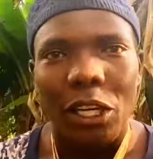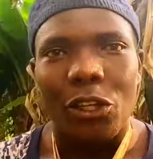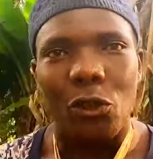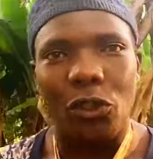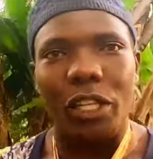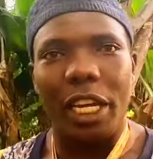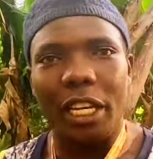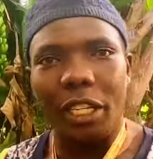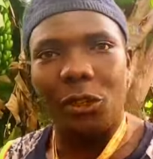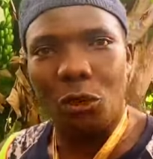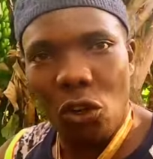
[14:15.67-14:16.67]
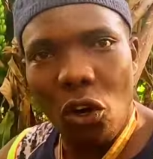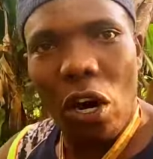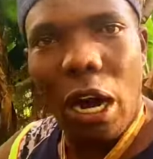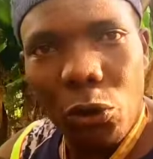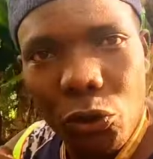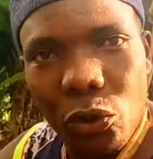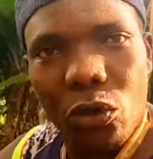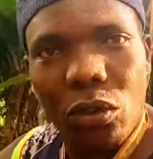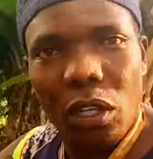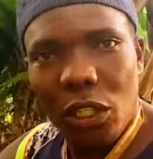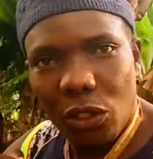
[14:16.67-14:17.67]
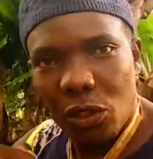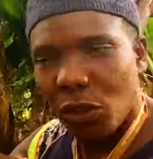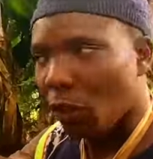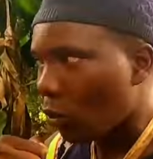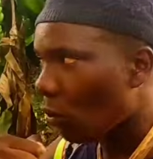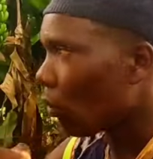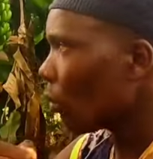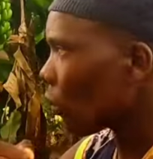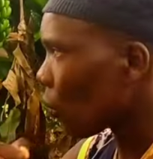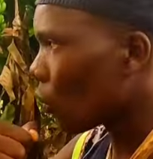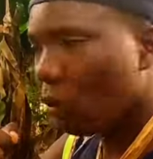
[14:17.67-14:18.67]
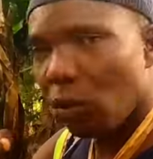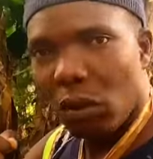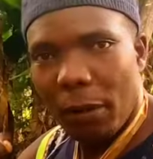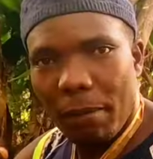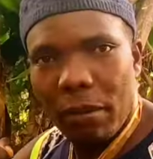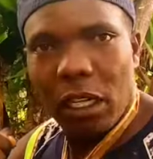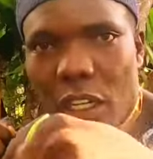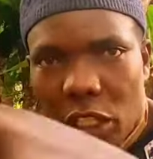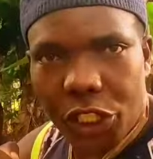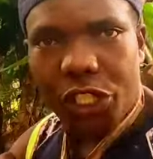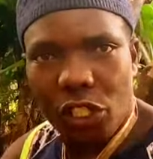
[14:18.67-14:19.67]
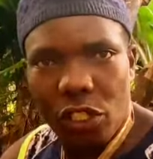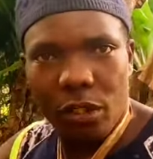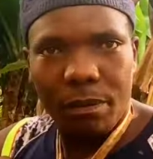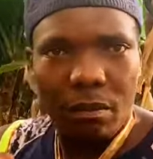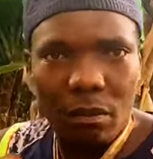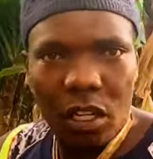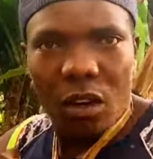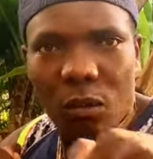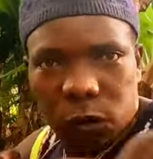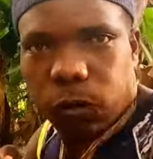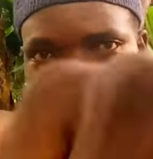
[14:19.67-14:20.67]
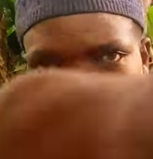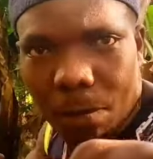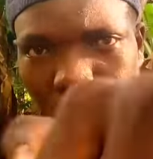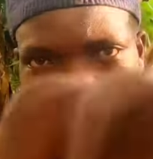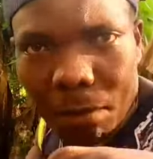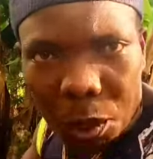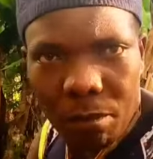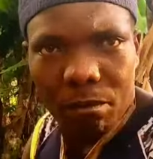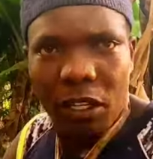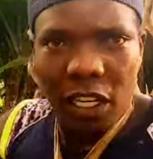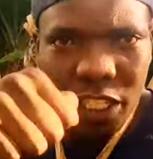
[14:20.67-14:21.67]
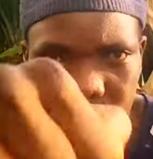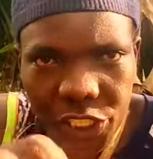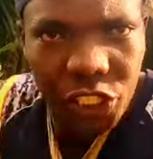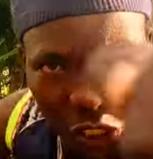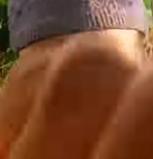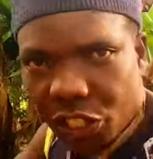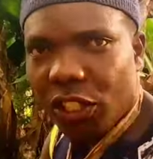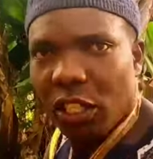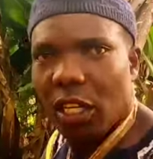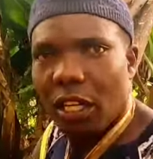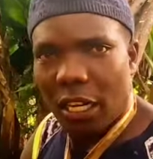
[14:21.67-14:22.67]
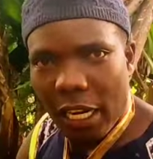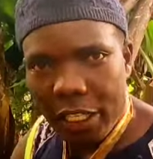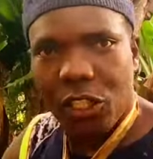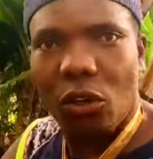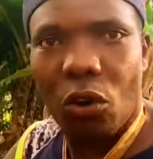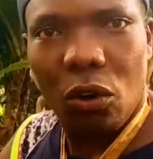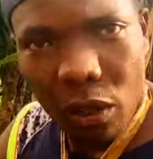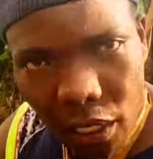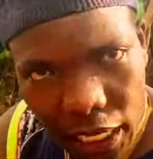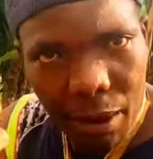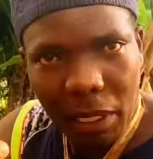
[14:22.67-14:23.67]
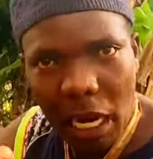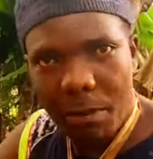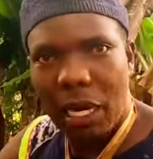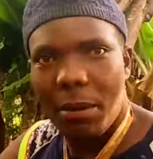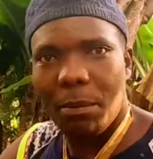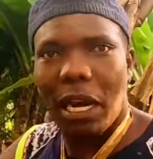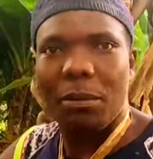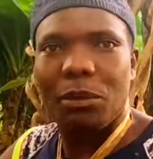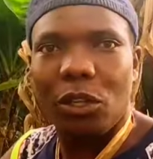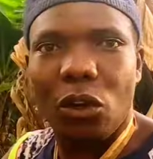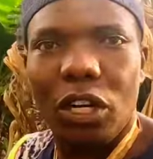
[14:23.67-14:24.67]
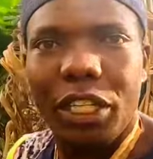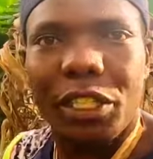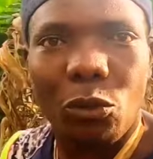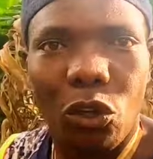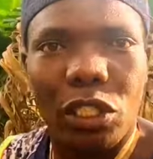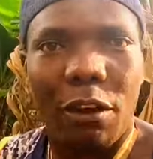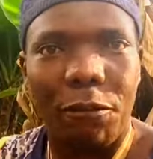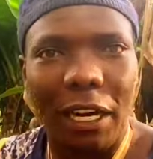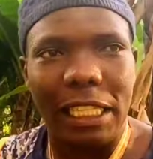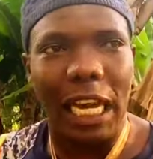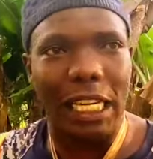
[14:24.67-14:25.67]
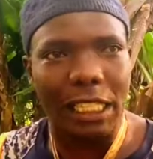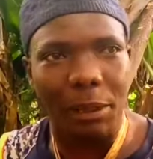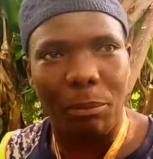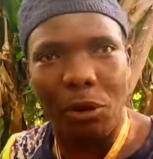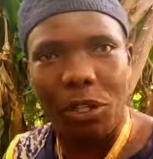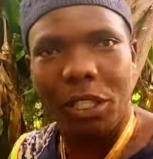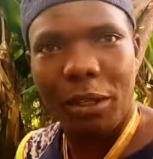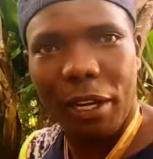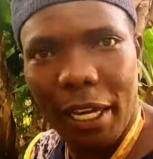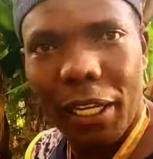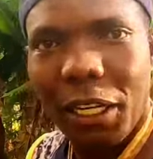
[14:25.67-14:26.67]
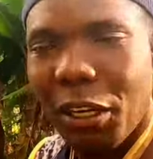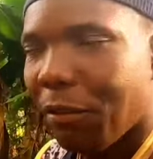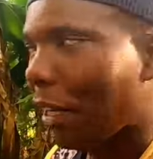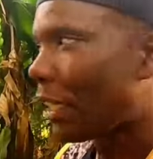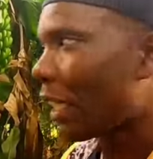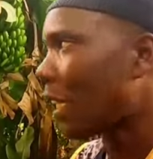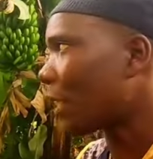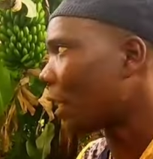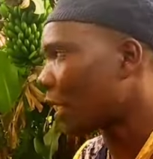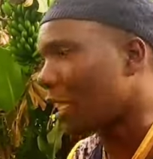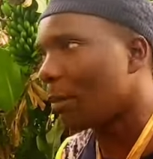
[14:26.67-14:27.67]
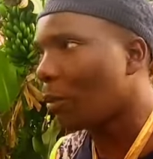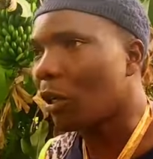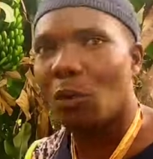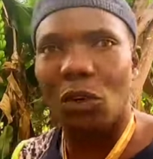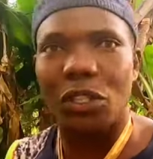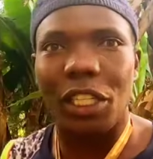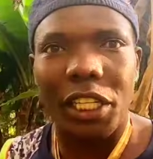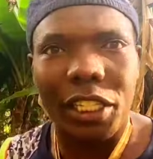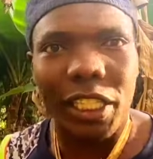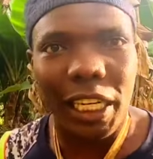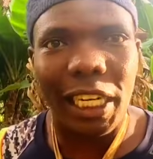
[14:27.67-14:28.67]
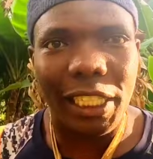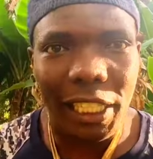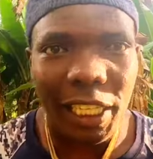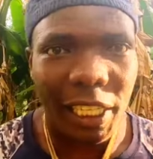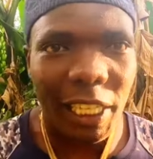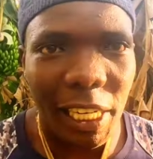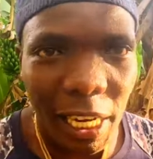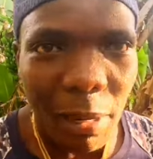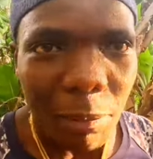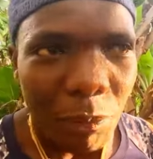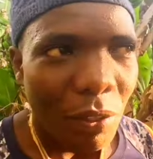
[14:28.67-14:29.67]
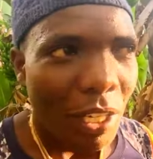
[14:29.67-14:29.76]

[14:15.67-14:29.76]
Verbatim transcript: you said you know how to to do to do boom boom boom boom let's go come come come come so it was a father and the boy eh? fantastic the boy was hit like a cherokee drum